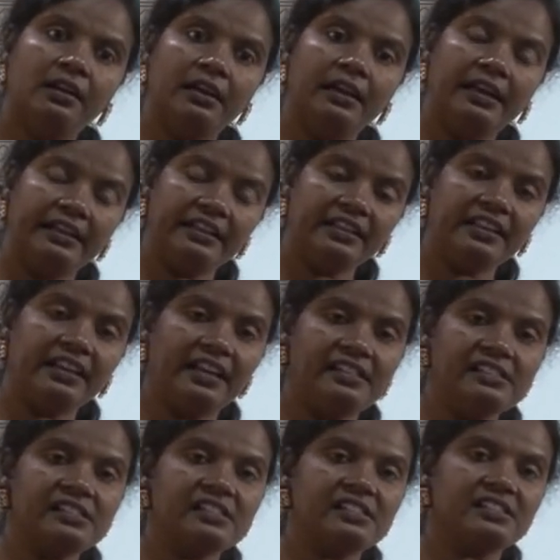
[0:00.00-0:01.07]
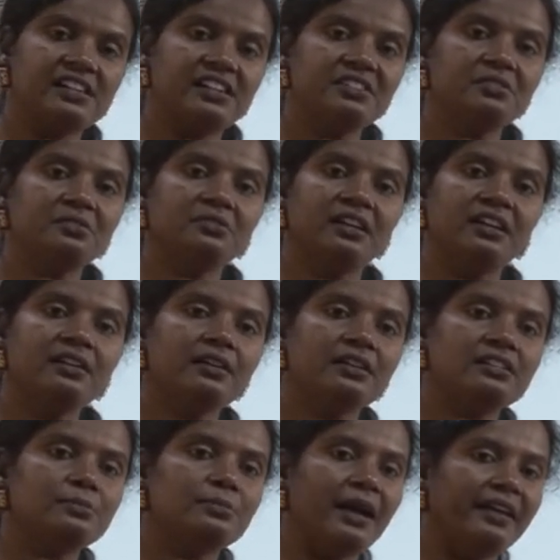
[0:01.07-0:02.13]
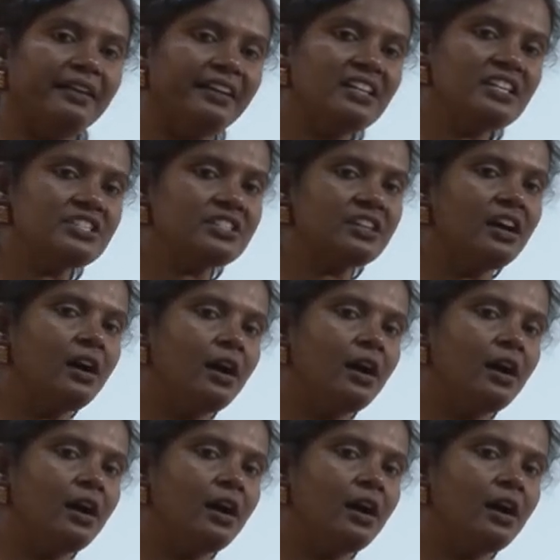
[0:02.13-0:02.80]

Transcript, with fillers: anything else is done to that is managed